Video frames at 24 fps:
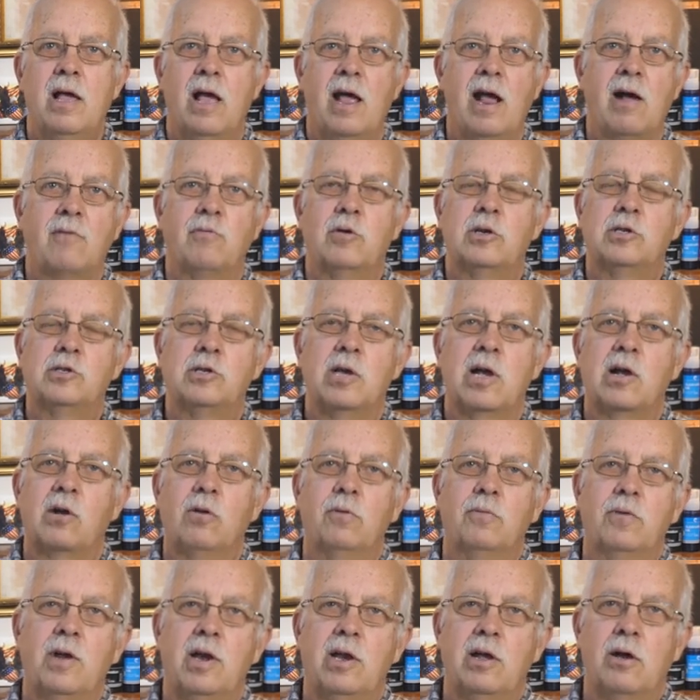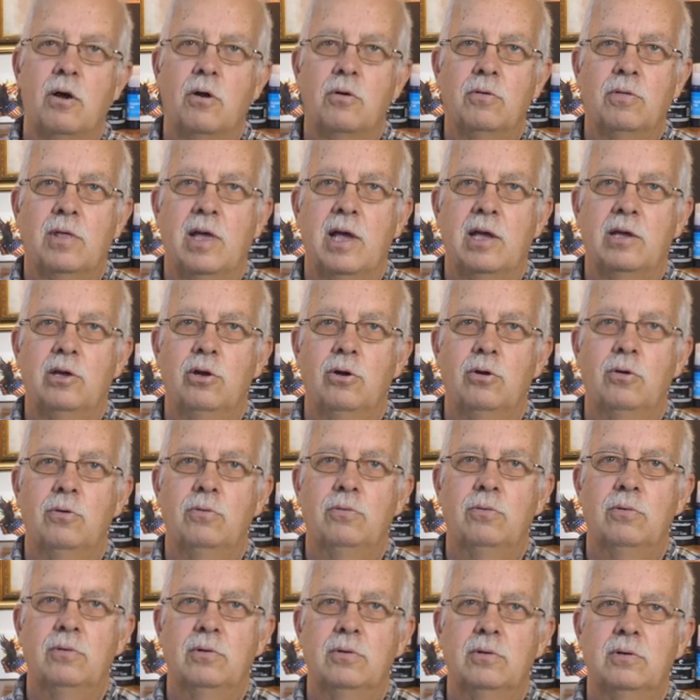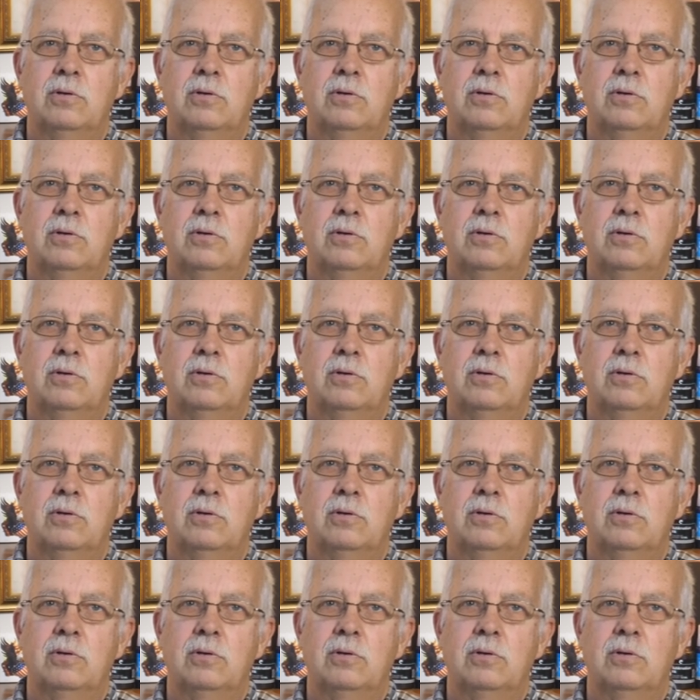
Every single video that you